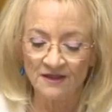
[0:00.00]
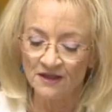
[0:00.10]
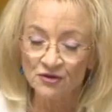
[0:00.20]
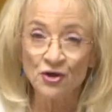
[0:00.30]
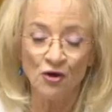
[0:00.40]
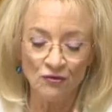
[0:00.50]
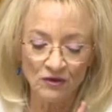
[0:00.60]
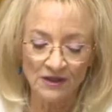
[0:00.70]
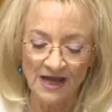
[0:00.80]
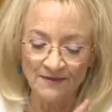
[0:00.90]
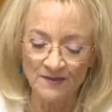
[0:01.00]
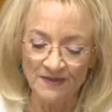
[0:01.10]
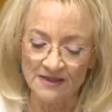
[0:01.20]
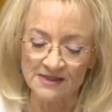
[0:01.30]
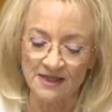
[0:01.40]
No Labor
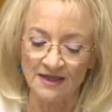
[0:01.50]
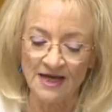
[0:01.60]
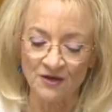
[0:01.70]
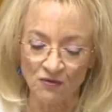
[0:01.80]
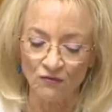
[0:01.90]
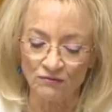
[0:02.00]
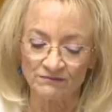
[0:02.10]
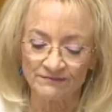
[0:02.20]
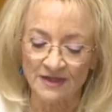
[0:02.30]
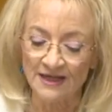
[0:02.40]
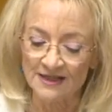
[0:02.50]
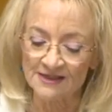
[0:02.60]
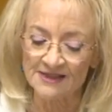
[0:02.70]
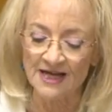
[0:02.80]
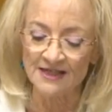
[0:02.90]
minister at all, I
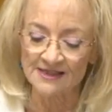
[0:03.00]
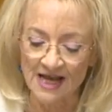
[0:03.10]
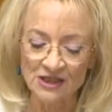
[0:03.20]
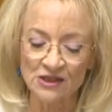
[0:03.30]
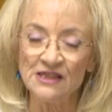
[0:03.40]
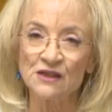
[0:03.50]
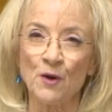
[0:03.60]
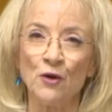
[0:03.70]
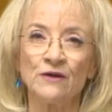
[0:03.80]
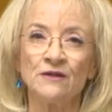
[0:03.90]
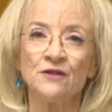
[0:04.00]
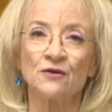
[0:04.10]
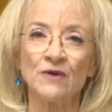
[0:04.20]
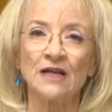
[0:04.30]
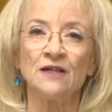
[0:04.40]
understand, has actually spoken
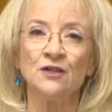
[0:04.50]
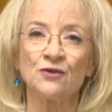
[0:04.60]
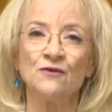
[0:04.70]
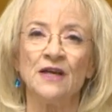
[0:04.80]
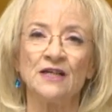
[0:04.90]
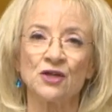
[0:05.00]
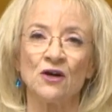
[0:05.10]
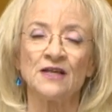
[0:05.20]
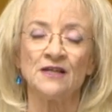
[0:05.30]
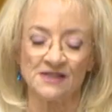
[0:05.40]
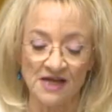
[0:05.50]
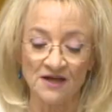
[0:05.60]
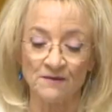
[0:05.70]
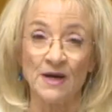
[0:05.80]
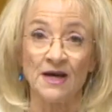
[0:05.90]
directly to their Chinese
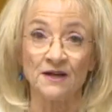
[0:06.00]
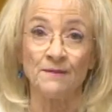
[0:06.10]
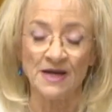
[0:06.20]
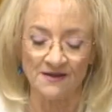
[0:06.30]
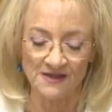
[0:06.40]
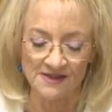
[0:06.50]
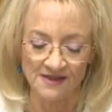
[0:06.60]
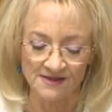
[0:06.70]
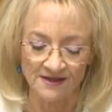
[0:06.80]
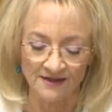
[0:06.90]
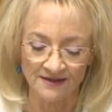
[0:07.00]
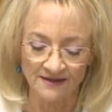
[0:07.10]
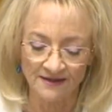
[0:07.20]
counterpart about this incident.